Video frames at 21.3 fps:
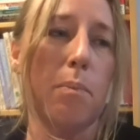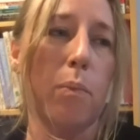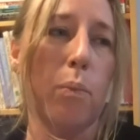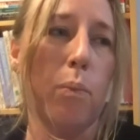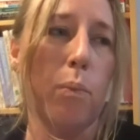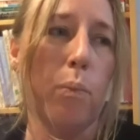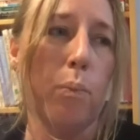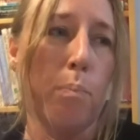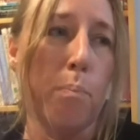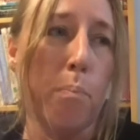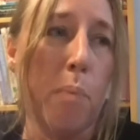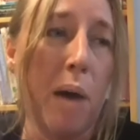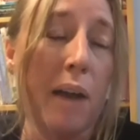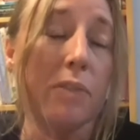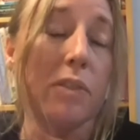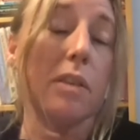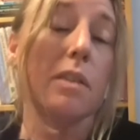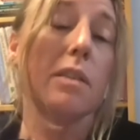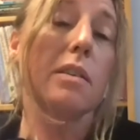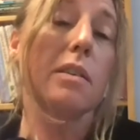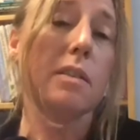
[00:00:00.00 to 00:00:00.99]

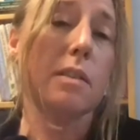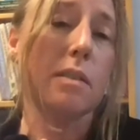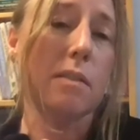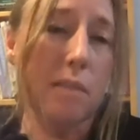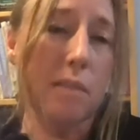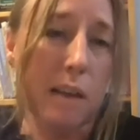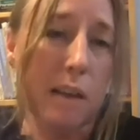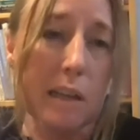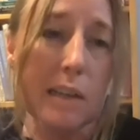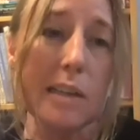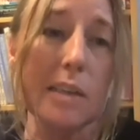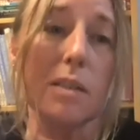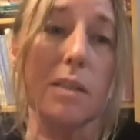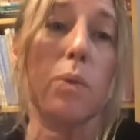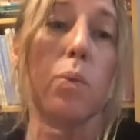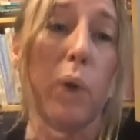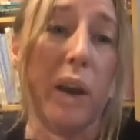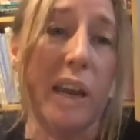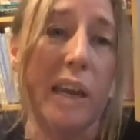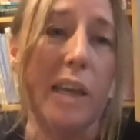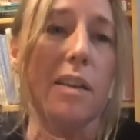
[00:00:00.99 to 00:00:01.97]
months, at least
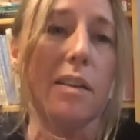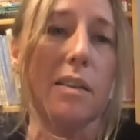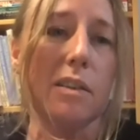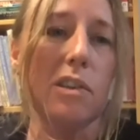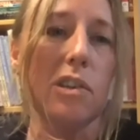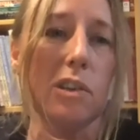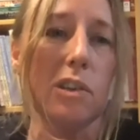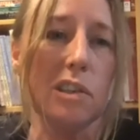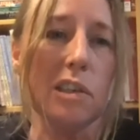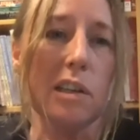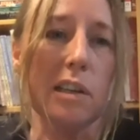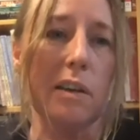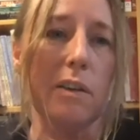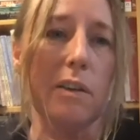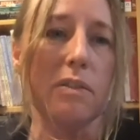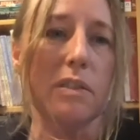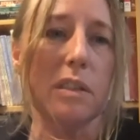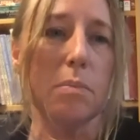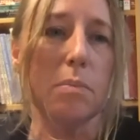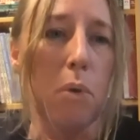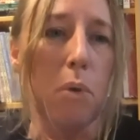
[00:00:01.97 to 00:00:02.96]
weeks, usually, of
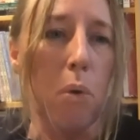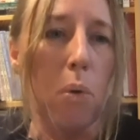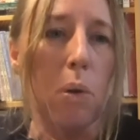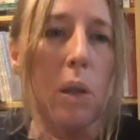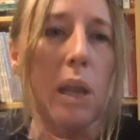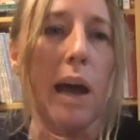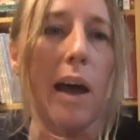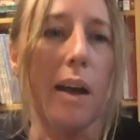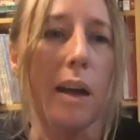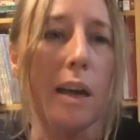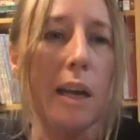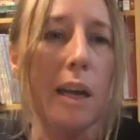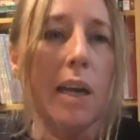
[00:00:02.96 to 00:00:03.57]
smaller